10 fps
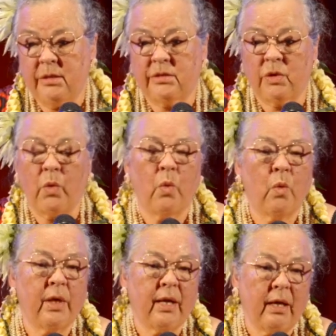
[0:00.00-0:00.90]
So
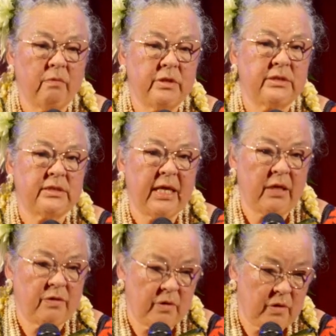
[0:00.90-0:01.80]
what I would
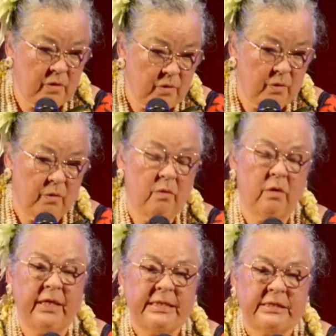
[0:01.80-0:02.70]
say to you
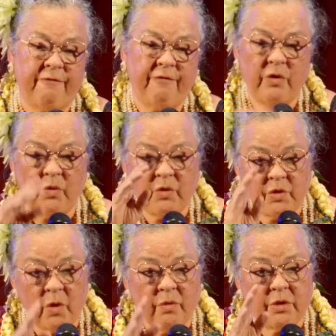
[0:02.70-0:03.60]
is, if you
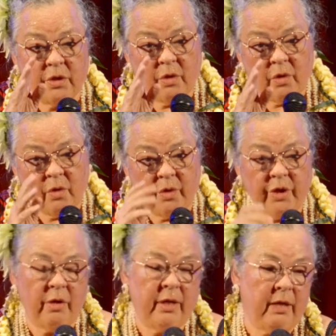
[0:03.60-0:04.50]
don't know
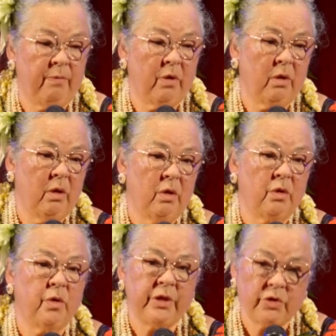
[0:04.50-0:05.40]
your neighbor,
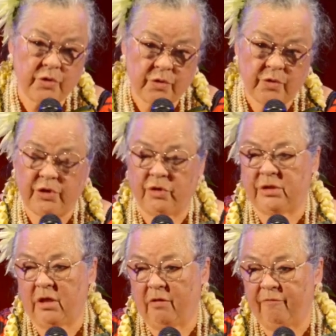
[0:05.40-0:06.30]
go introduce
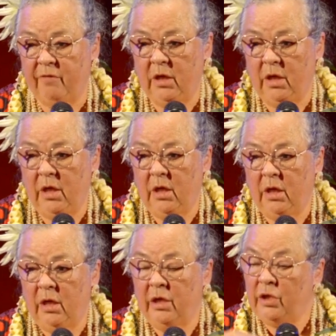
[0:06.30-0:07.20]
yourself.
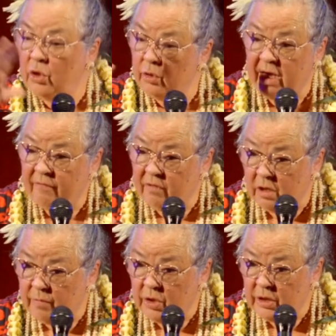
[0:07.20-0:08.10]
You don't have a
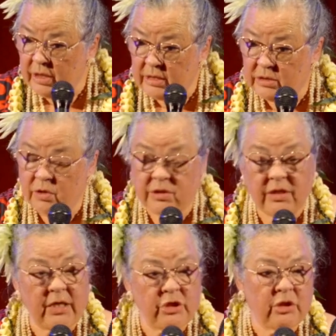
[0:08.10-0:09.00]
community
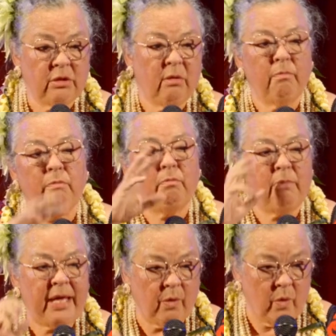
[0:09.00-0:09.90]
association?
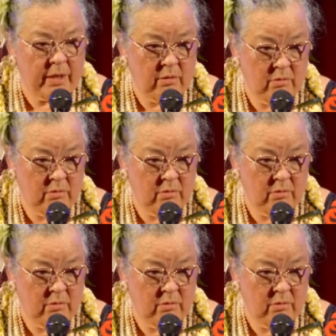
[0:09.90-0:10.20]
Make one.